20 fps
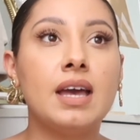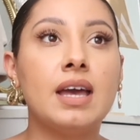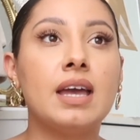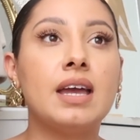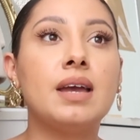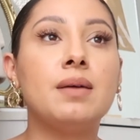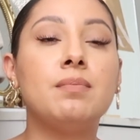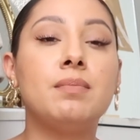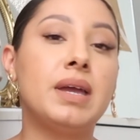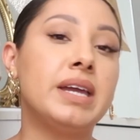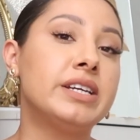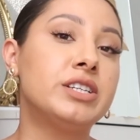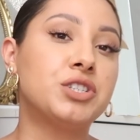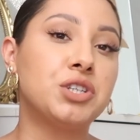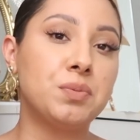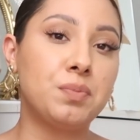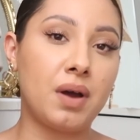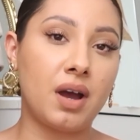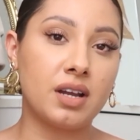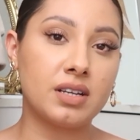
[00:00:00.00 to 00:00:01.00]
it makes
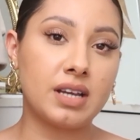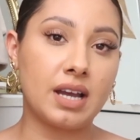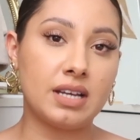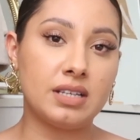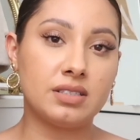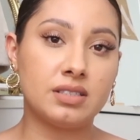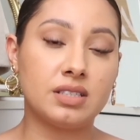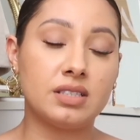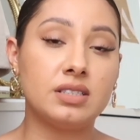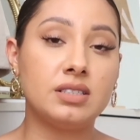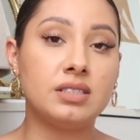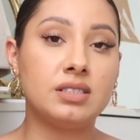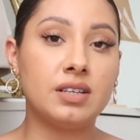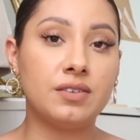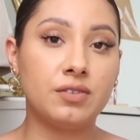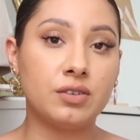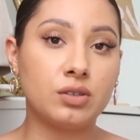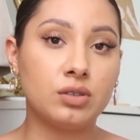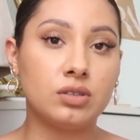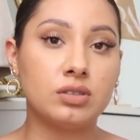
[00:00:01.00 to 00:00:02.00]
your podcast
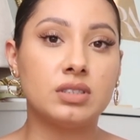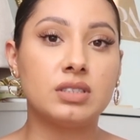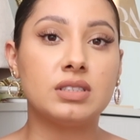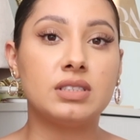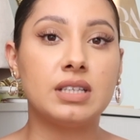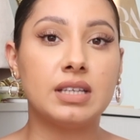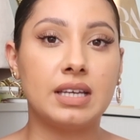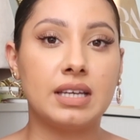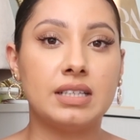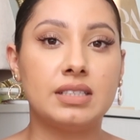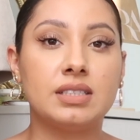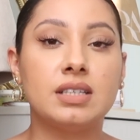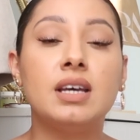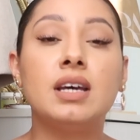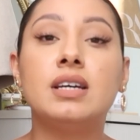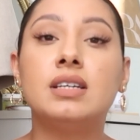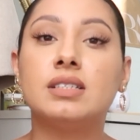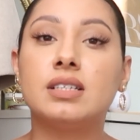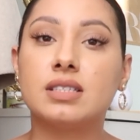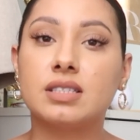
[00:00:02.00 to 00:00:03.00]
difficult to get
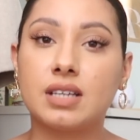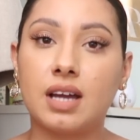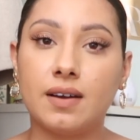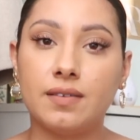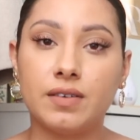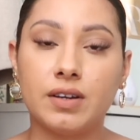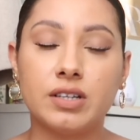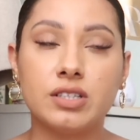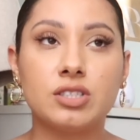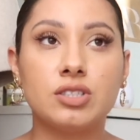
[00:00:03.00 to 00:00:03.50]
discovered.